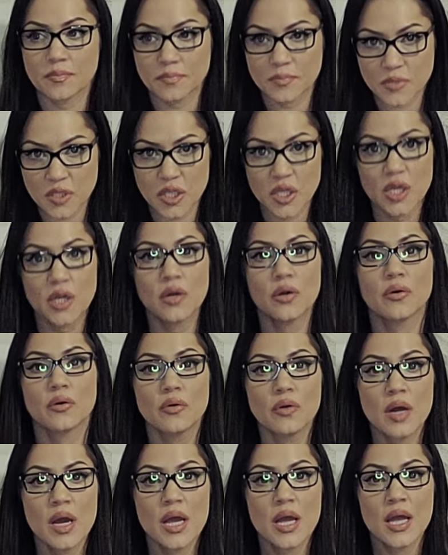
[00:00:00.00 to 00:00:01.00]
to you
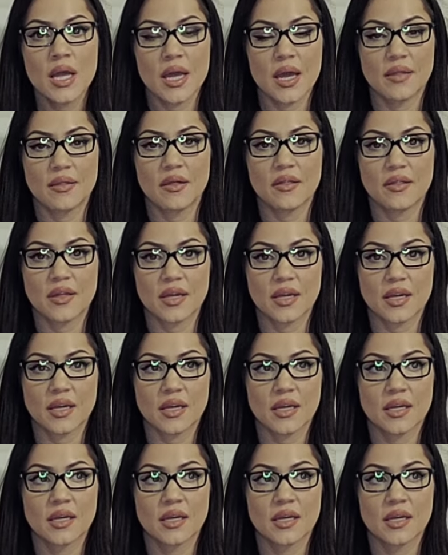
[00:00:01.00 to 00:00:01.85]
and they think